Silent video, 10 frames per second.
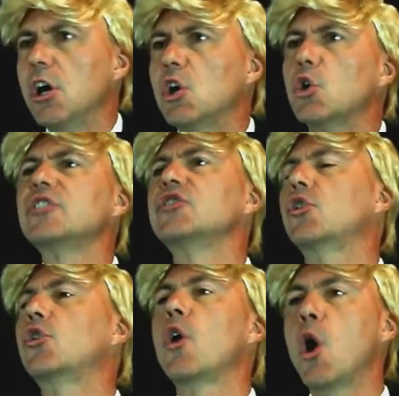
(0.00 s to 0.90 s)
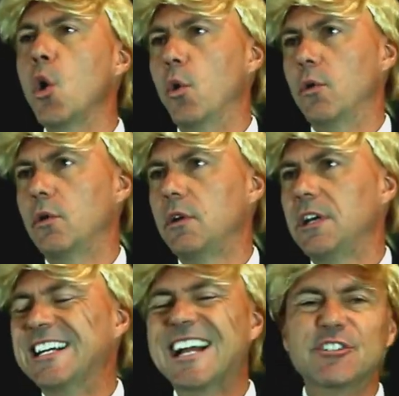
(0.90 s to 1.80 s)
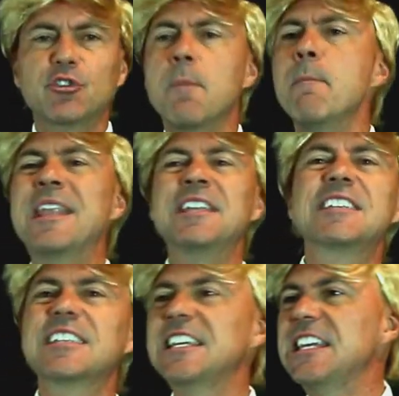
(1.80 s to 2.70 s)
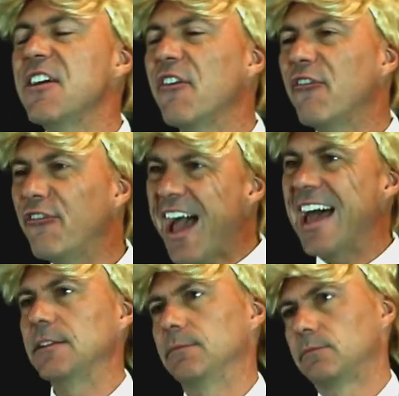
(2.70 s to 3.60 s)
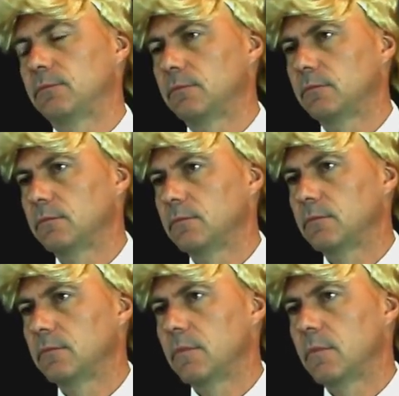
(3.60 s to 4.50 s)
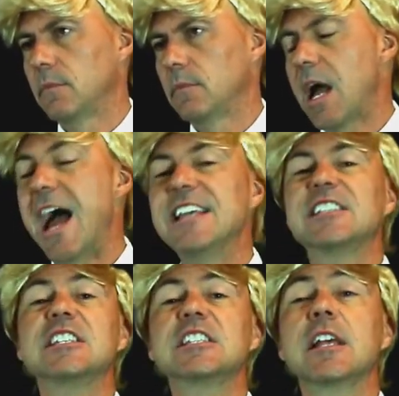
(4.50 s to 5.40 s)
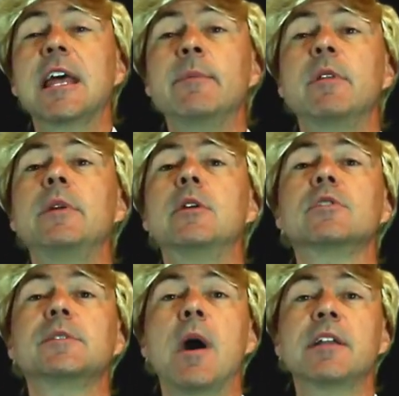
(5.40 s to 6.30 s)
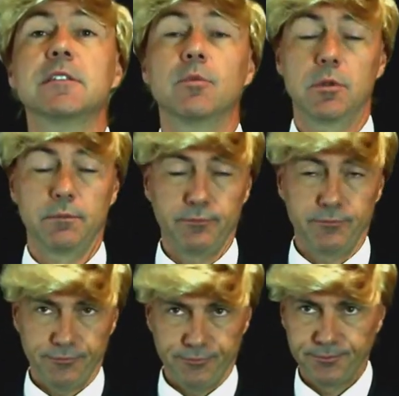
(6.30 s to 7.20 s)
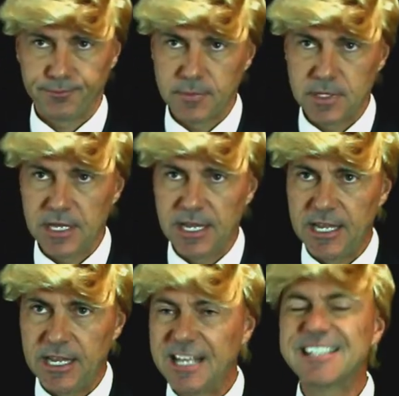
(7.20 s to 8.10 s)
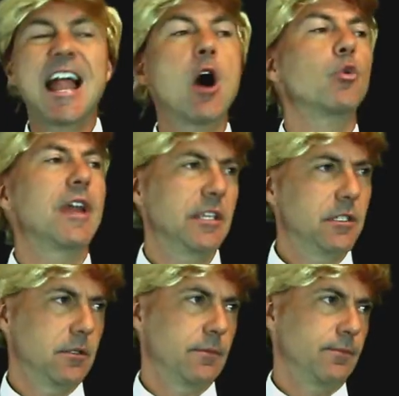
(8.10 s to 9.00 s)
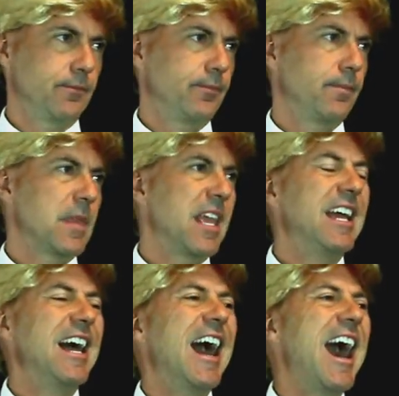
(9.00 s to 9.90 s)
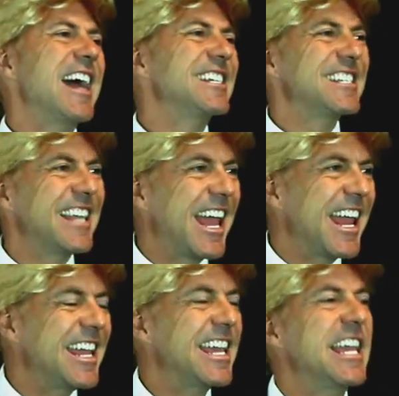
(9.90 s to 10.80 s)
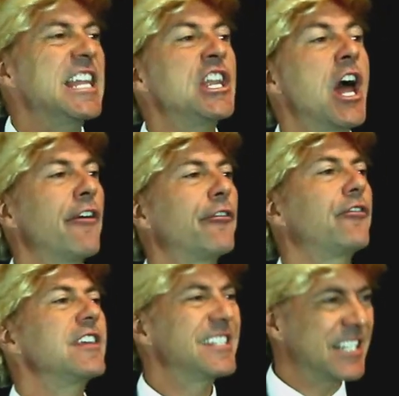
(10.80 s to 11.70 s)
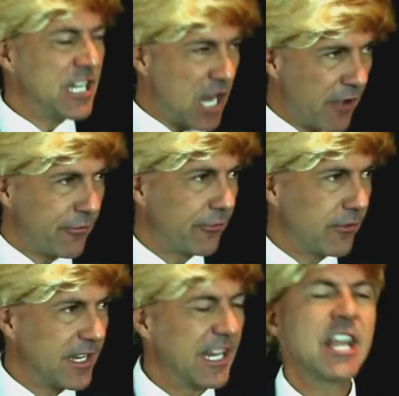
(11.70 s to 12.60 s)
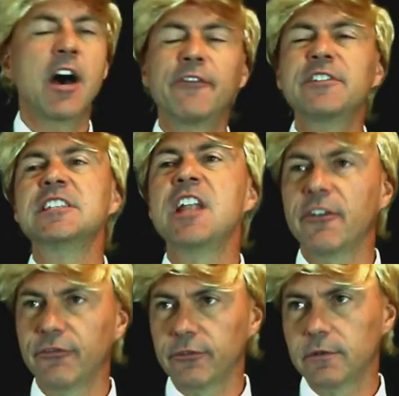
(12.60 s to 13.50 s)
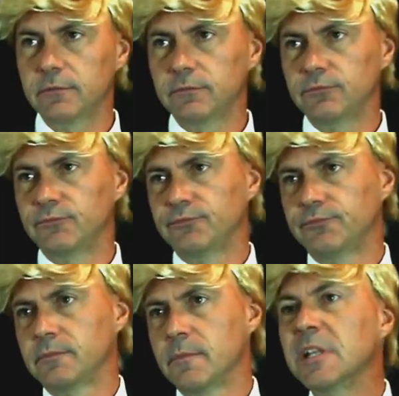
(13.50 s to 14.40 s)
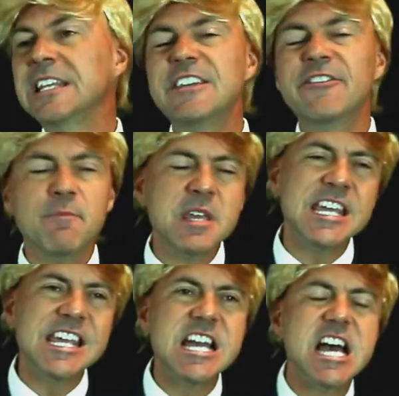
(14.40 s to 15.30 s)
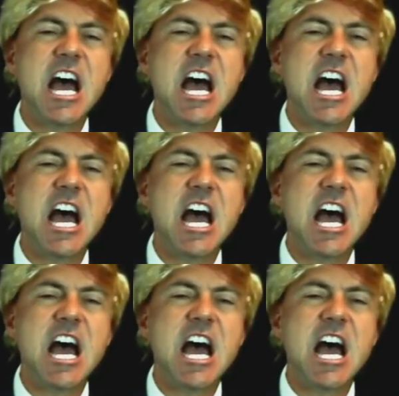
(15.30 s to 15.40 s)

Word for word: Russell Crowe got tremendously fat. ISIS claimed to be responsible. It's an outrage. I say enough is enough, enough is enough. Believe me,